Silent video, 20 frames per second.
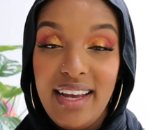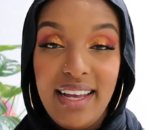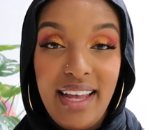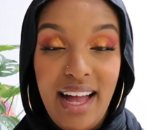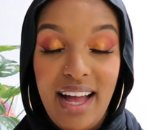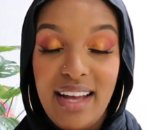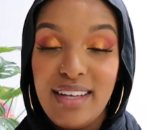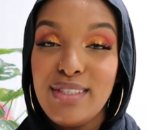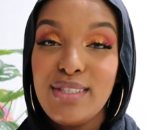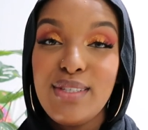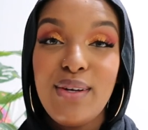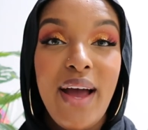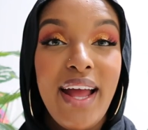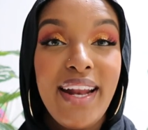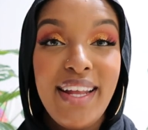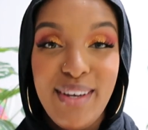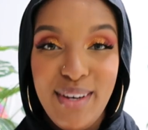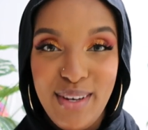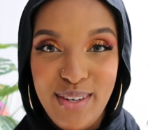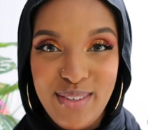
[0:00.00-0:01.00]
yeah so
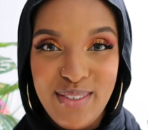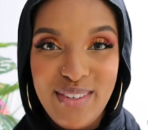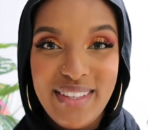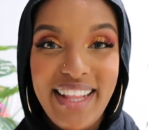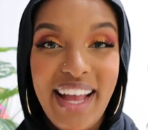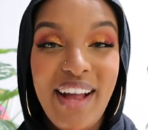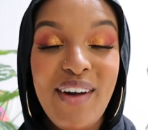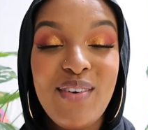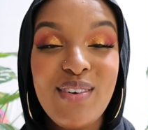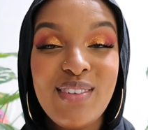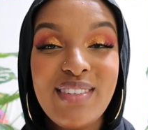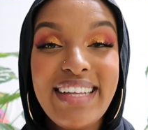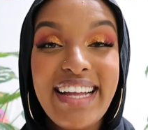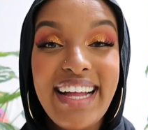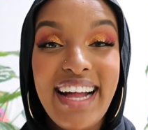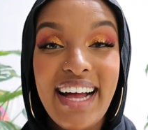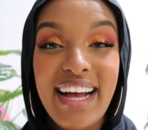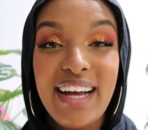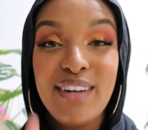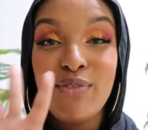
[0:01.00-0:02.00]
anywho they
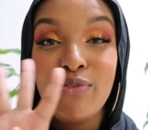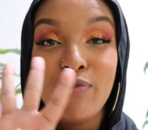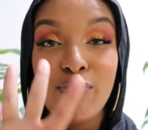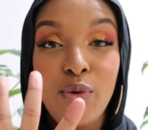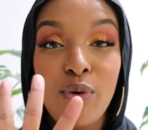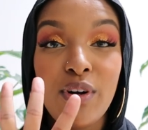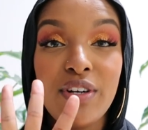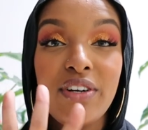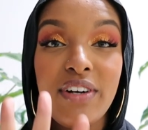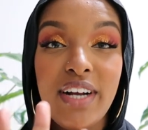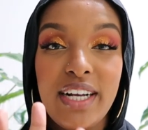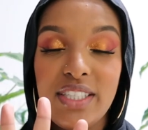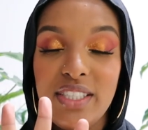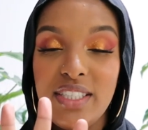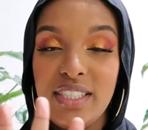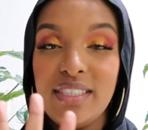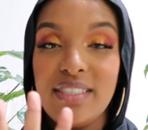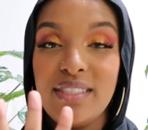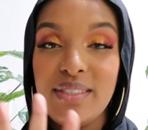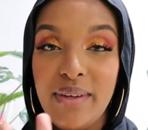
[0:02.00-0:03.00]
only had four
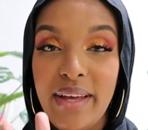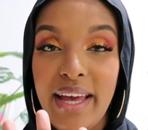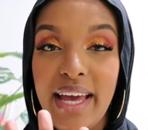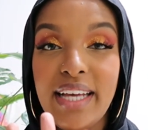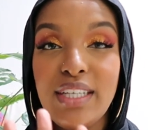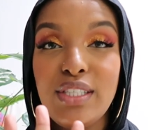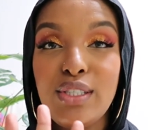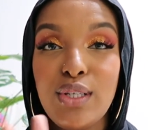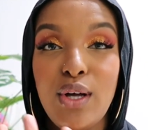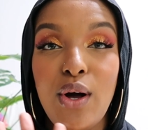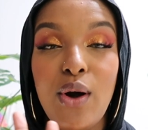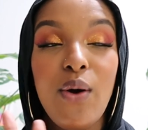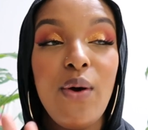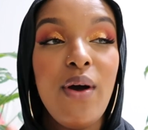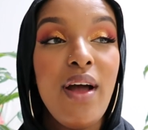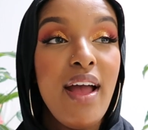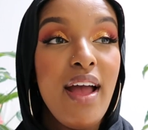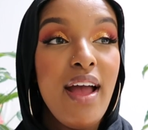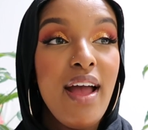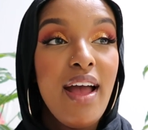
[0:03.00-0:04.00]
directions okay so
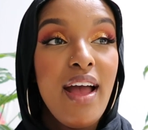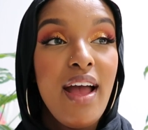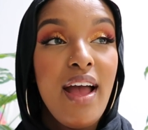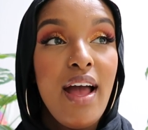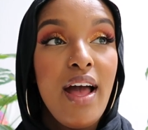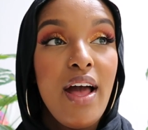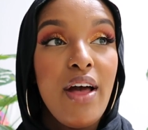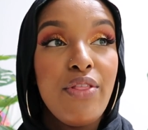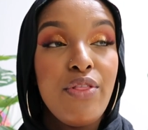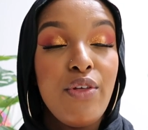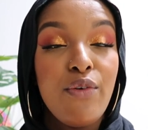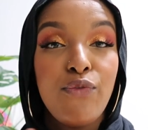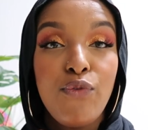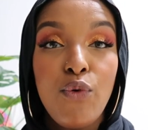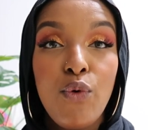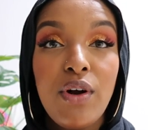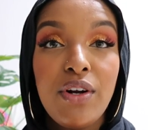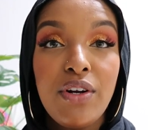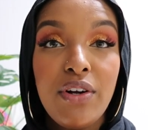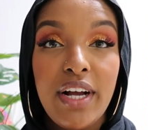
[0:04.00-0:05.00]
the
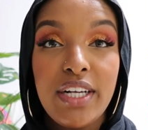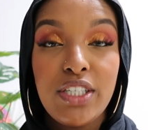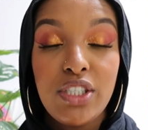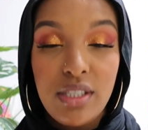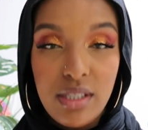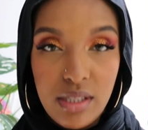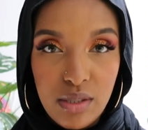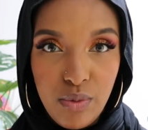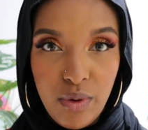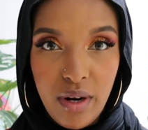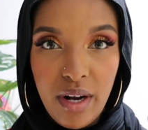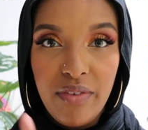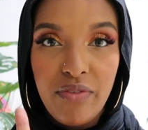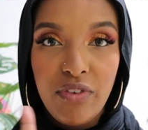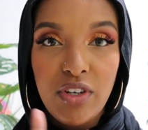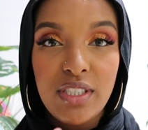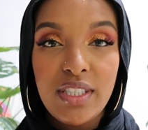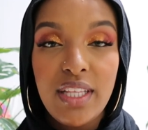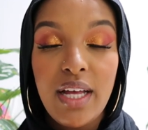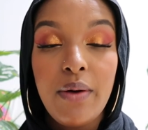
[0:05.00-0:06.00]
four directions were
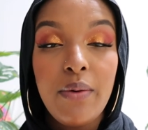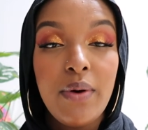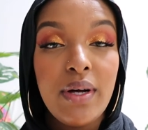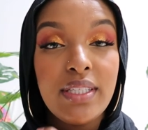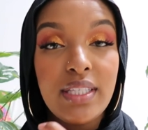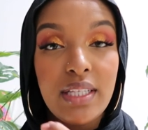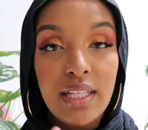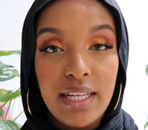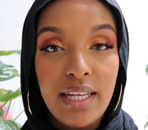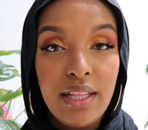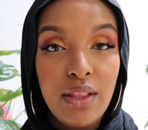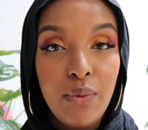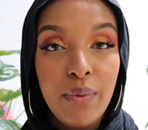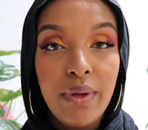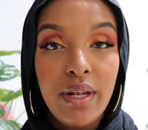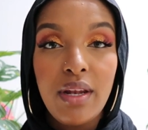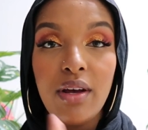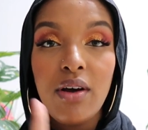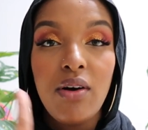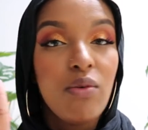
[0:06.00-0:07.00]
first thing was clean the
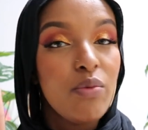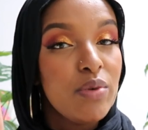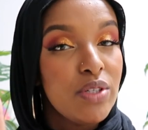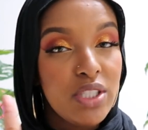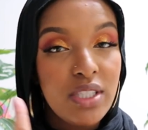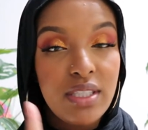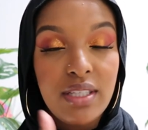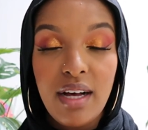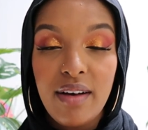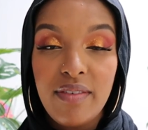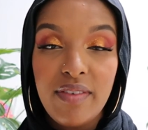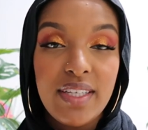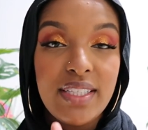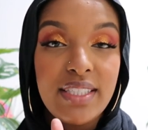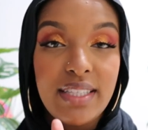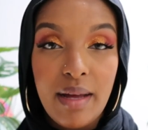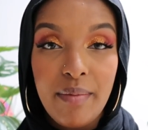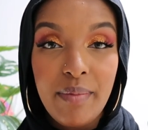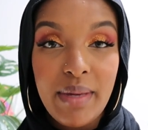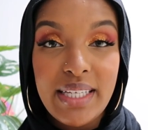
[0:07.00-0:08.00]
window which is
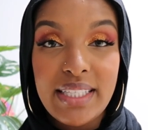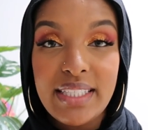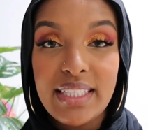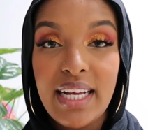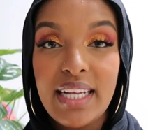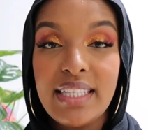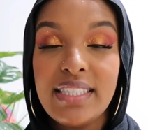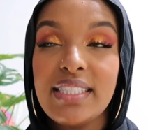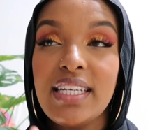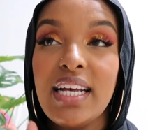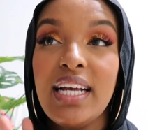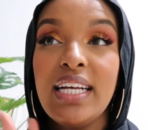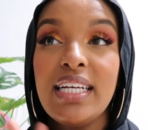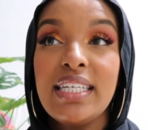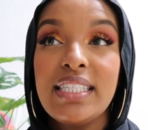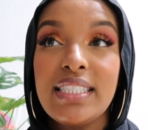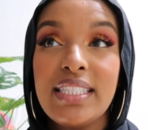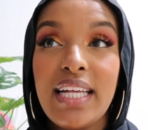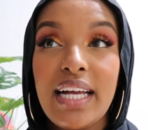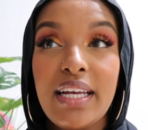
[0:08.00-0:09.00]
obvious that makes sense
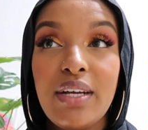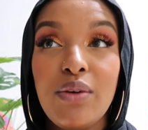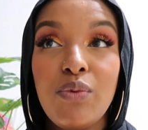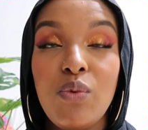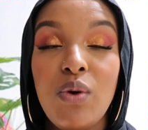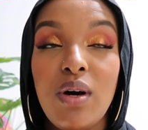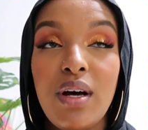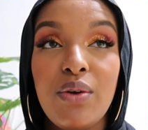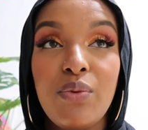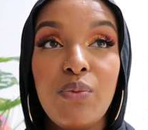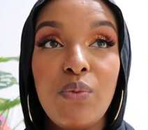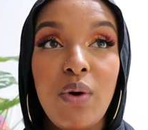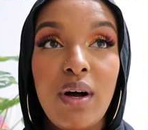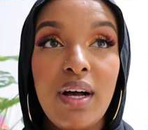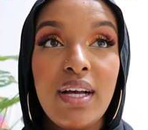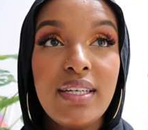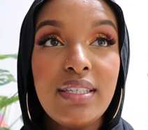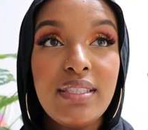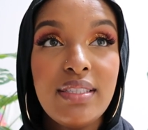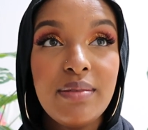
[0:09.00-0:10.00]
second one
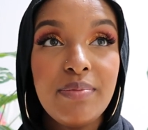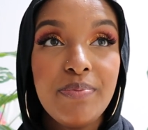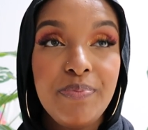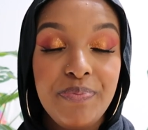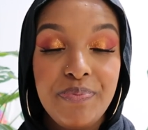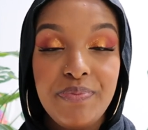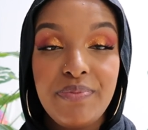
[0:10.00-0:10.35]
was